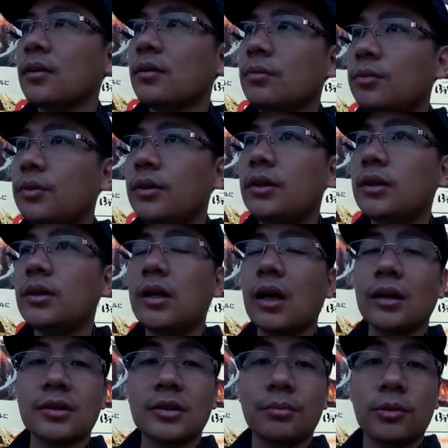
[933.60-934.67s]
we
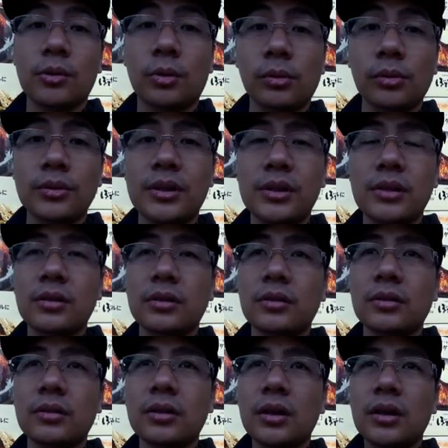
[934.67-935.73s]
got some colds here.
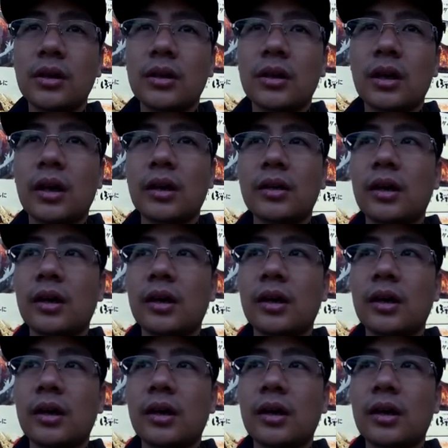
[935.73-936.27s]
I